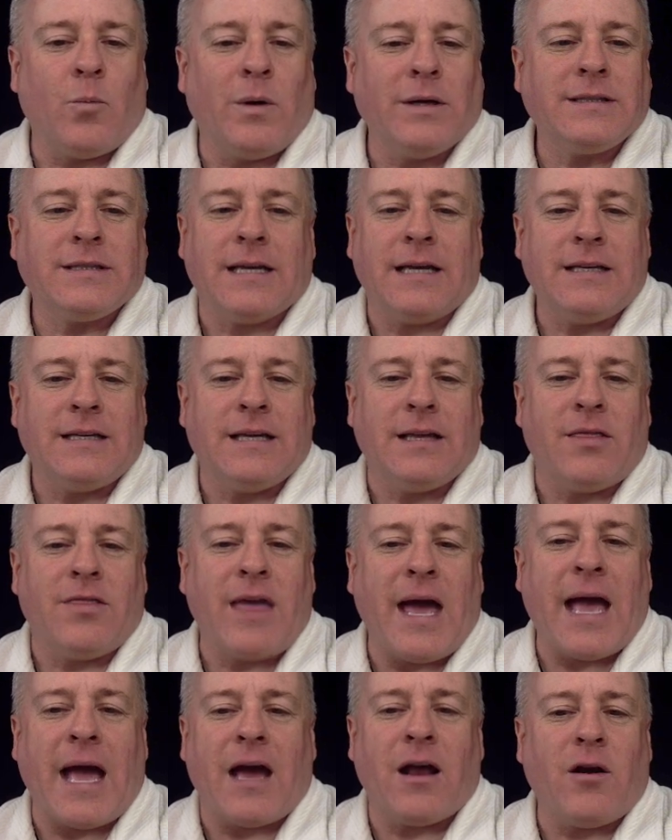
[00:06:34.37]
once I did
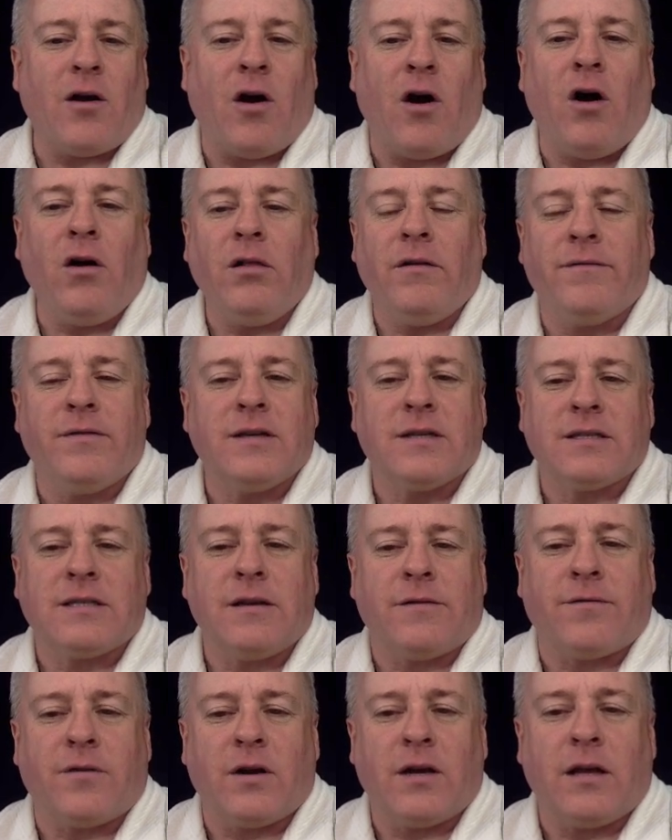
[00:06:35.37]
that, all of this
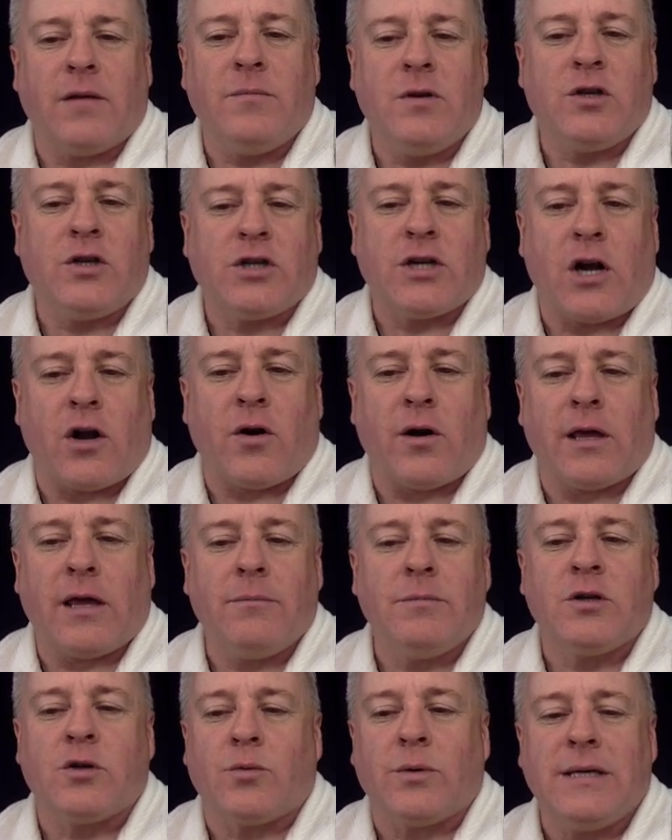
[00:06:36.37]
different image sharing,
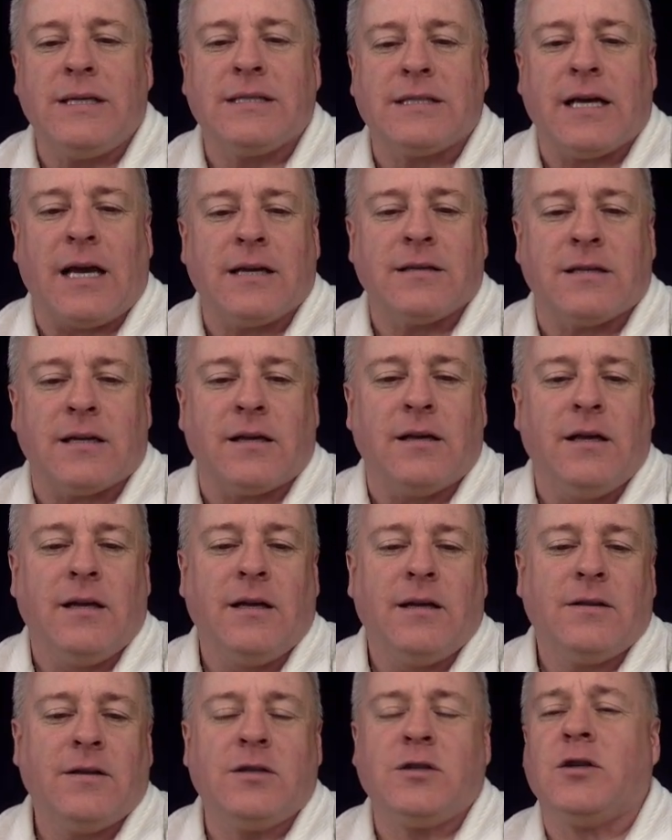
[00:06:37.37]
image resizing,
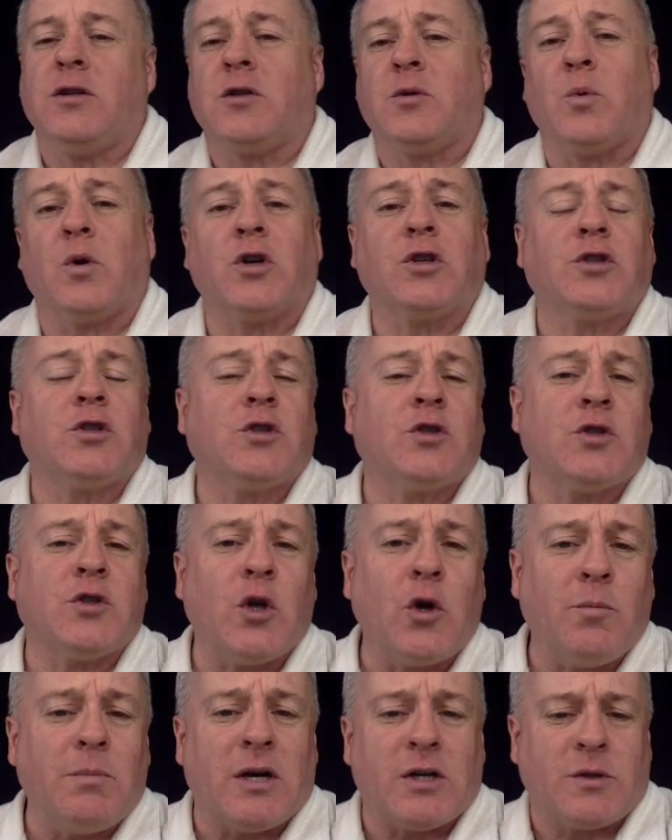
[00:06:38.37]
this just works
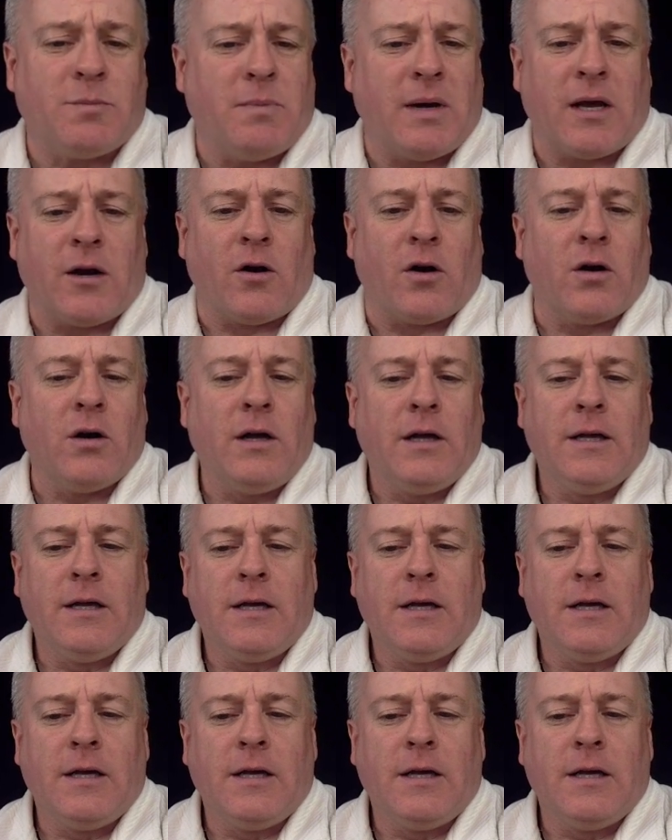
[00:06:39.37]
so much better.